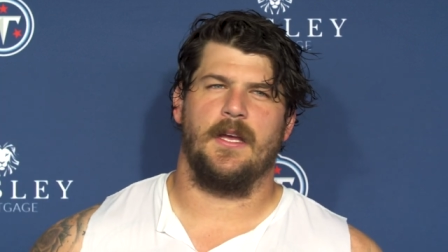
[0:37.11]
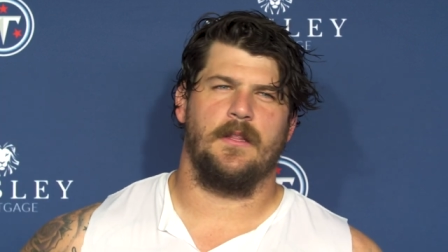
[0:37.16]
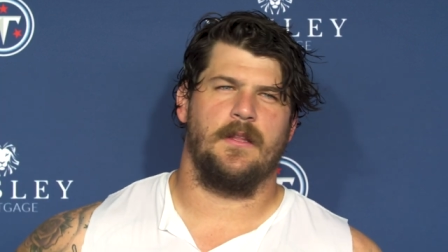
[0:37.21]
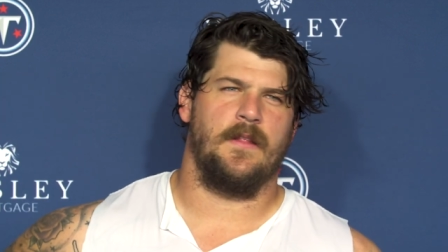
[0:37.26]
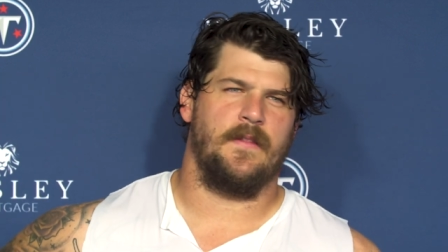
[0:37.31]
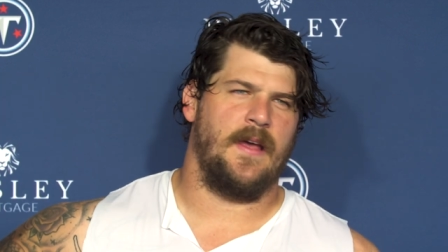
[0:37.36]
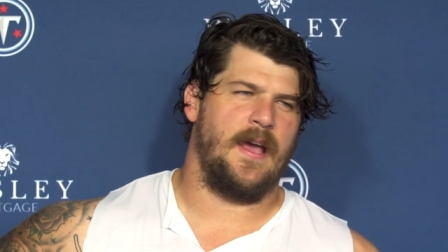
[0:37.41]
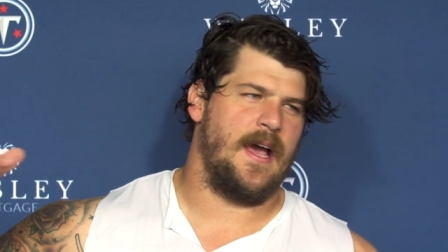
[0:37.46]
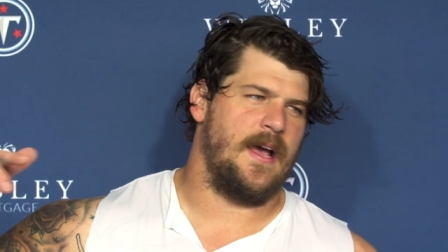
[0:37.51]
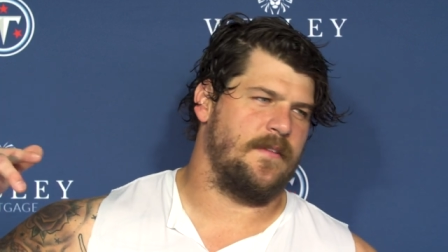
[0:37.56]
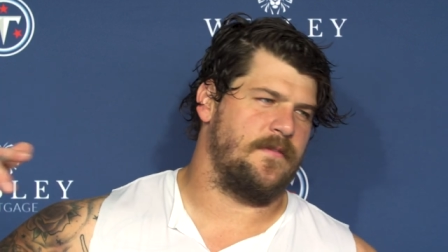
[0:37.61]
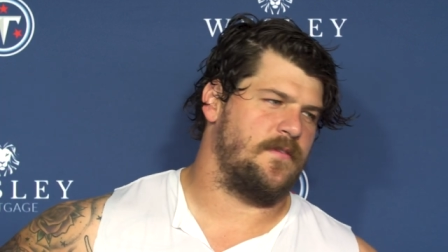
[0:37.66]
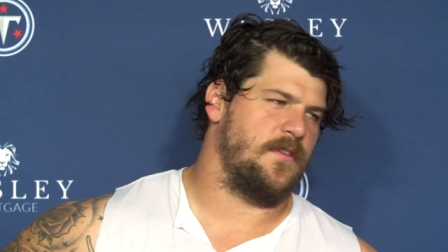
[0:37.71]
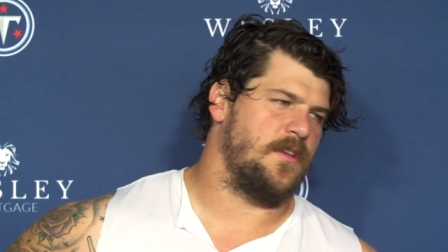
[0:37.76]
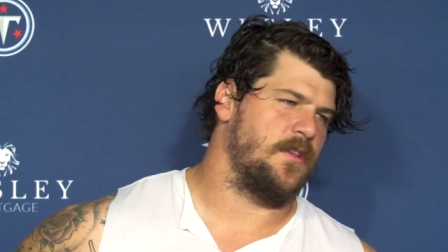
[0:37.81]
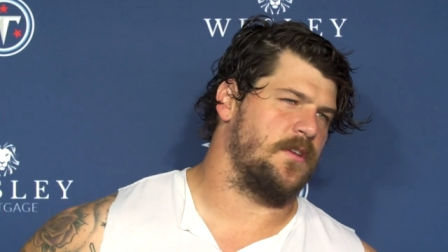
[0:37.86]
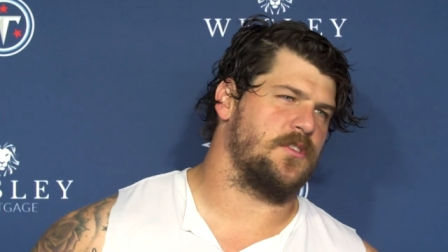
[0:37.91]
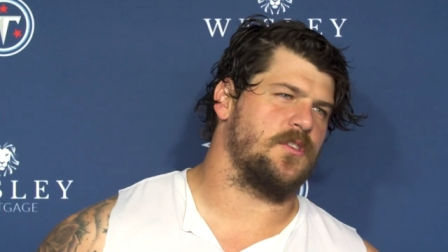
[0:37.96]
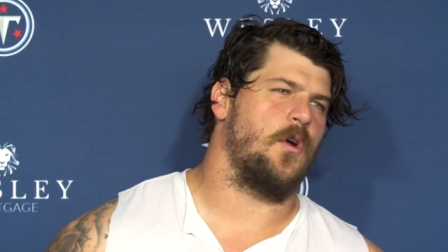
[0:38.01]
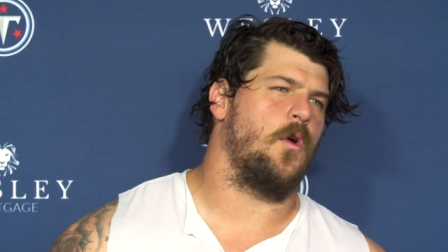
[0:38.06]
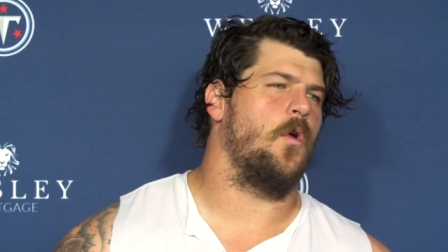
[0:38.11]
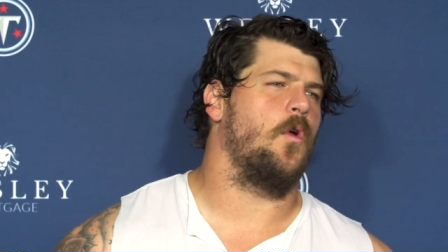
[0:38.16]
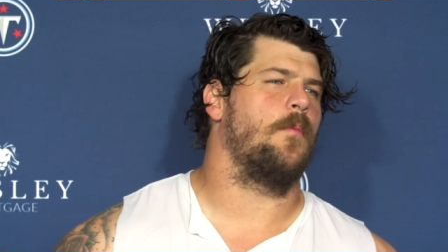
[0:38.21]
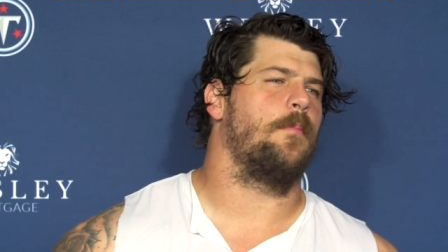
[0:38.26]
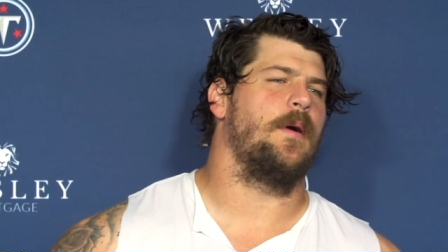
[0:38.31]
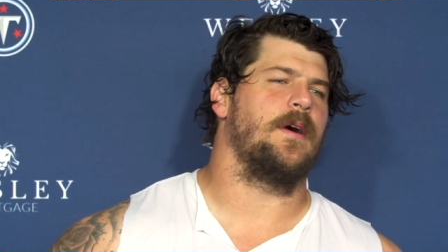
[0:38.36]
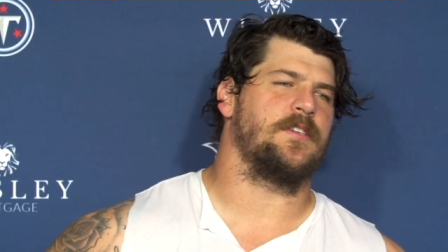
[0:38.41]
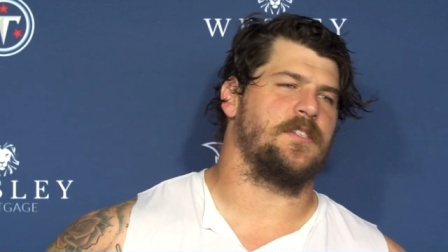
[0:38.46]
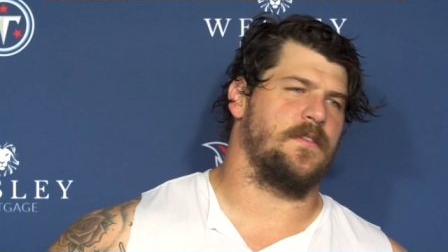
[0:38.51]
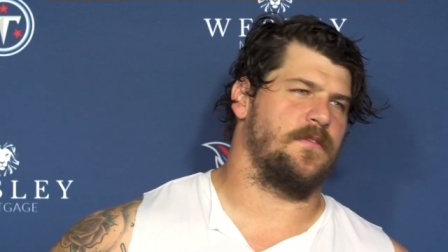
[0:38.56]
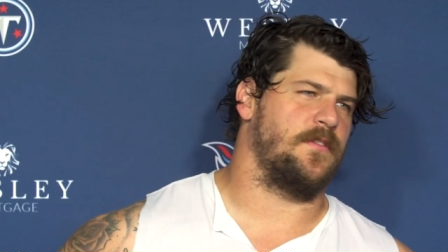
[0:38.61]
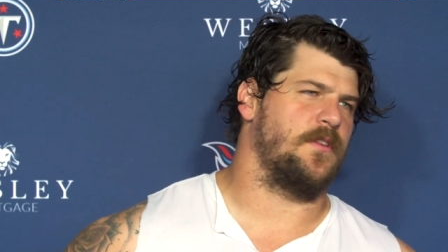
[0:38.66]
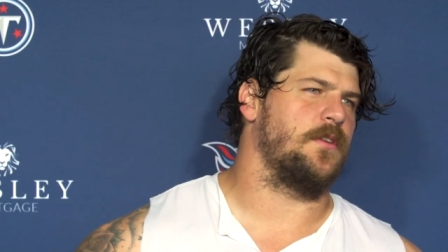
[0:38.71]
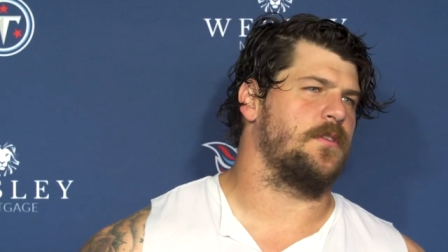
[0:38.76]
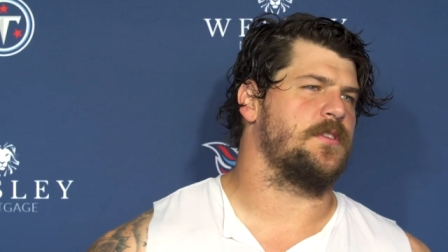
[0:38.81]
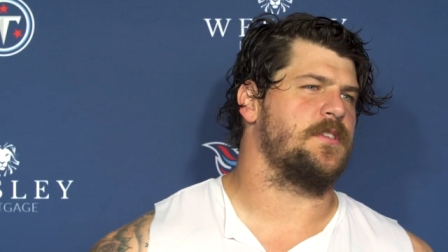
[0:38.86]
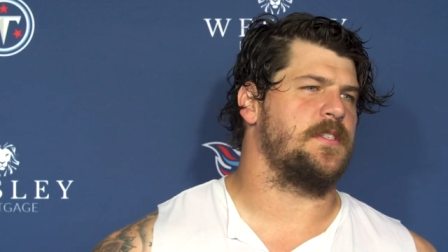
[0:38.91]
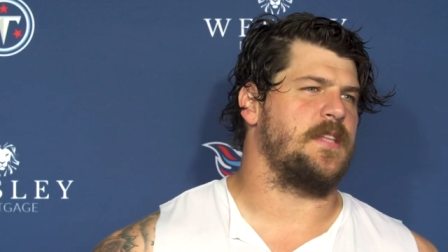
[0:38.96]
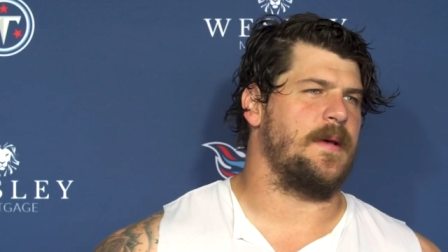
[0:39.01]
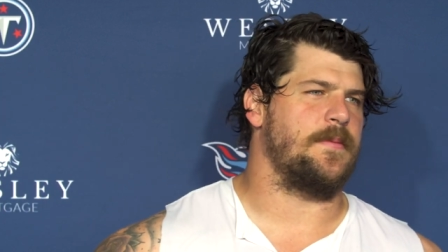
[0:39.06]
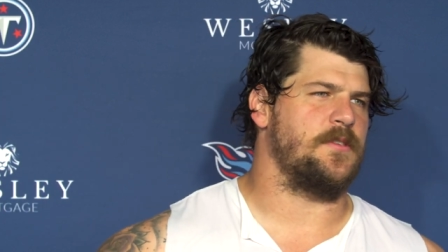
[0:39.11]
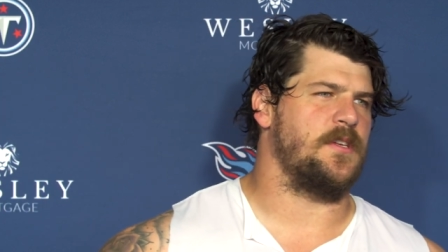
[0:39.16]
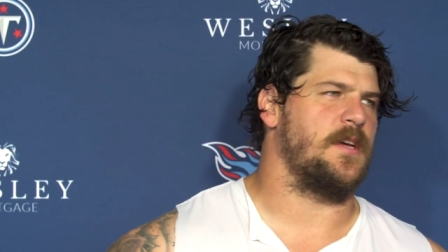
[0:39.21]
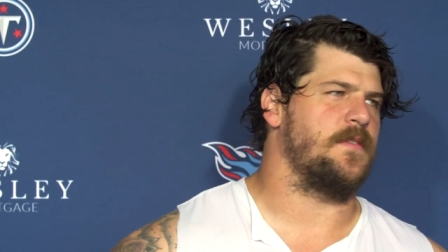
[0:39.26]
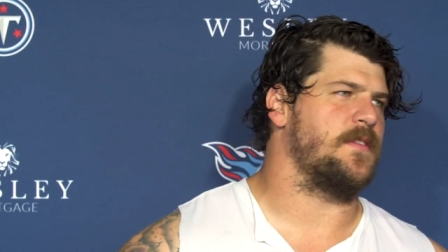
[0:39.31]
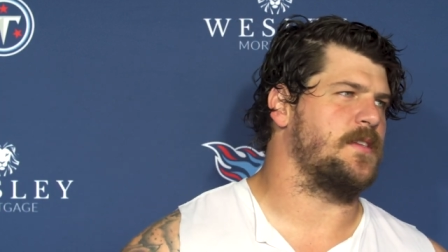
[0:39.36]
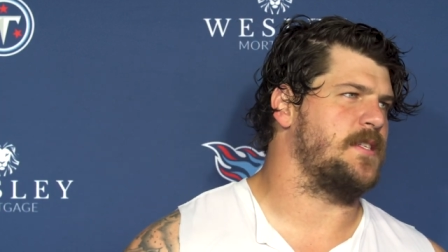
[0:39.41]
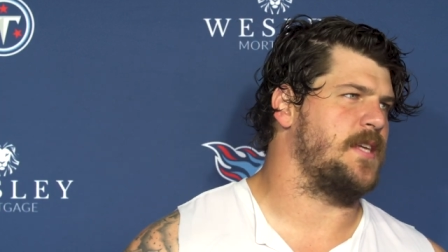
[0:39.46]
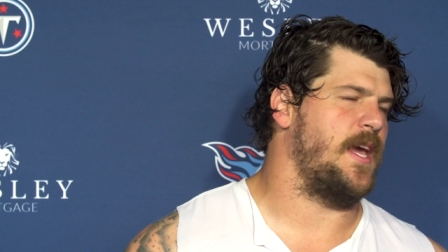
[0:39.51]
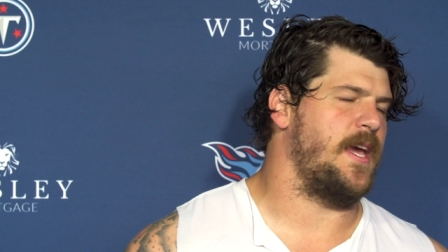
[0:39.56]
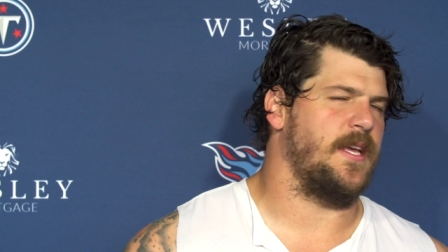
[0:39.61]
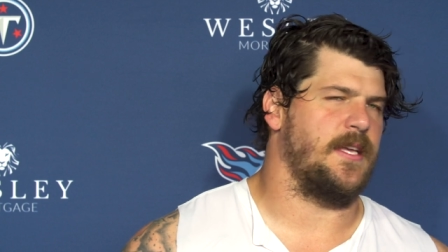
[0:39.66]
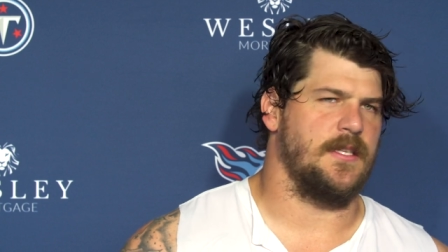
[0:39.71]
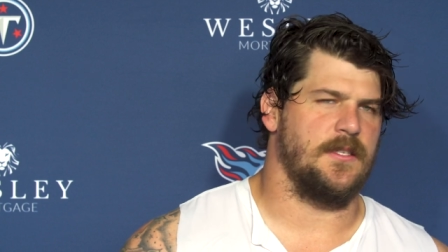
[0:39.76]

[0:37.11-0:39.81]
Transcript: and then they had, there's a whole bunch of little steps you have to take.